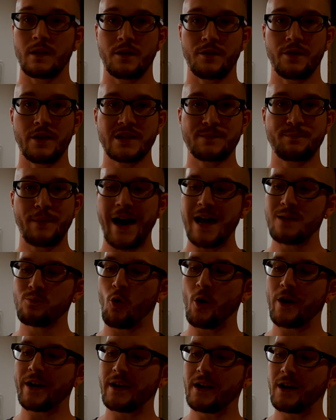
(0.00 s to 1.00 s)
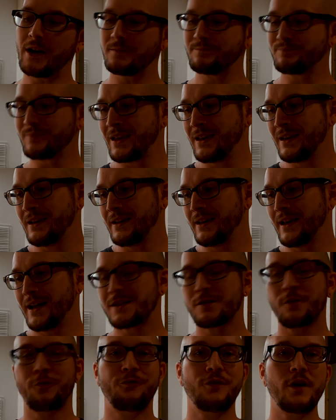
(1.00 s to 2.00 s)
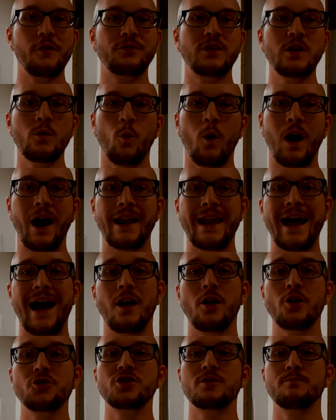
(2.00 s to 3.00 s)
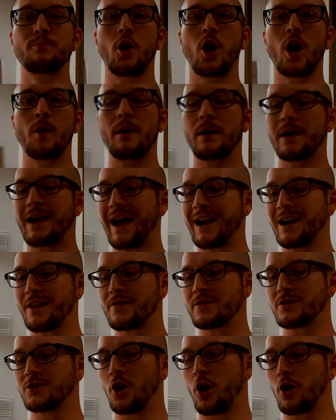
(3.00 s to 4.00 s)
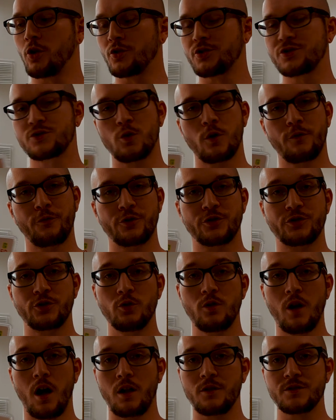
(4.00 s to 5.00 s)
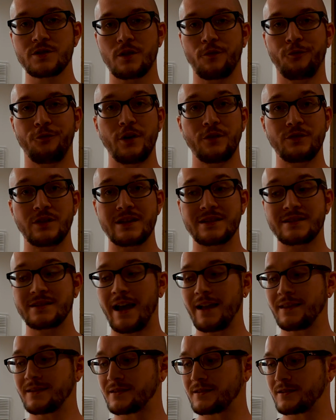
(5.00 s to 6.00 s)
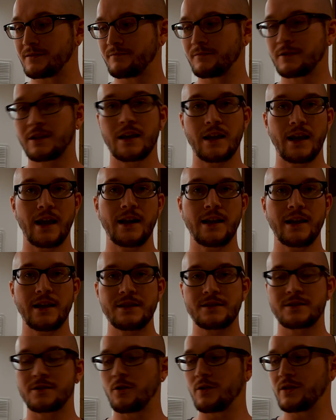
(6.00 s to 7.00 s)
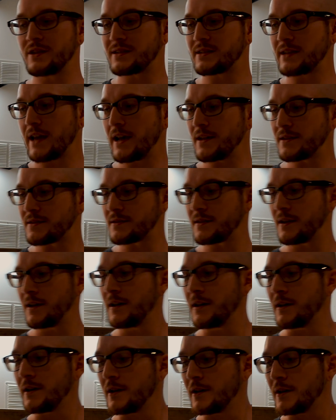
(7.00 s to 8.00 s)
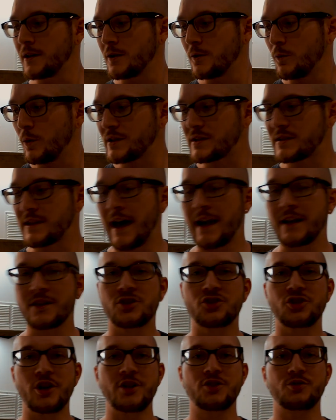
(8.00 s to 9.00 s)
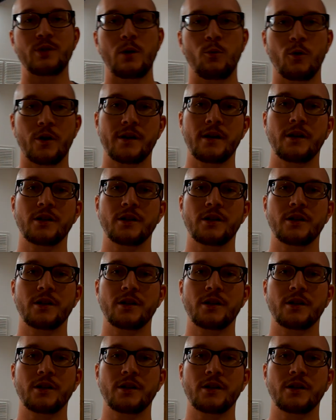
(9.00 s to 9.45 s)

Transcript: This bad boy here, it's a 50 watt halogen bulb. I got it at the dollar store for $2.50 Canadian. So in the States, what's that exchange rate work